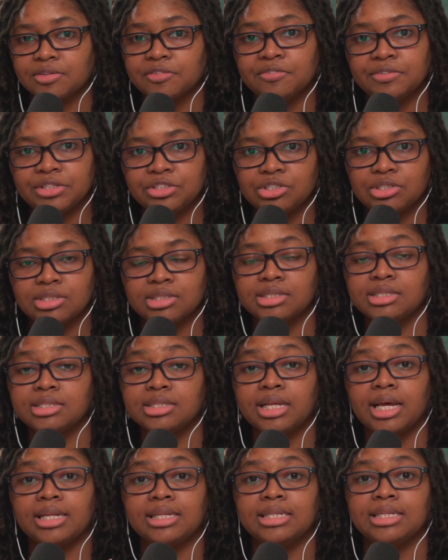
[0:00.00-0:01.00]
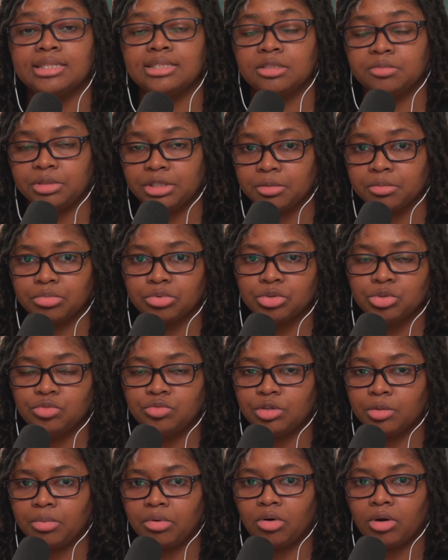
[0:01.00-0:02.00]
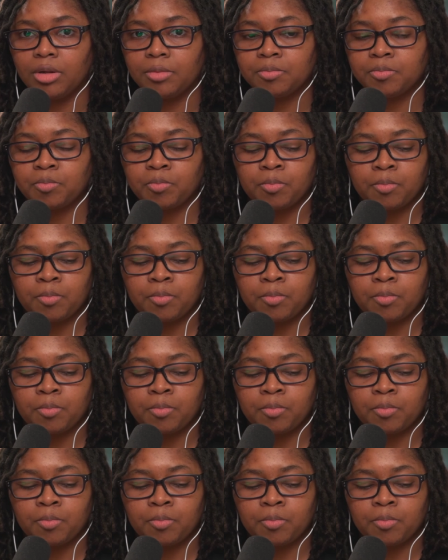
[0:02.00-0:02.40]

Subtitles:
efficiencies that need to be improved upon.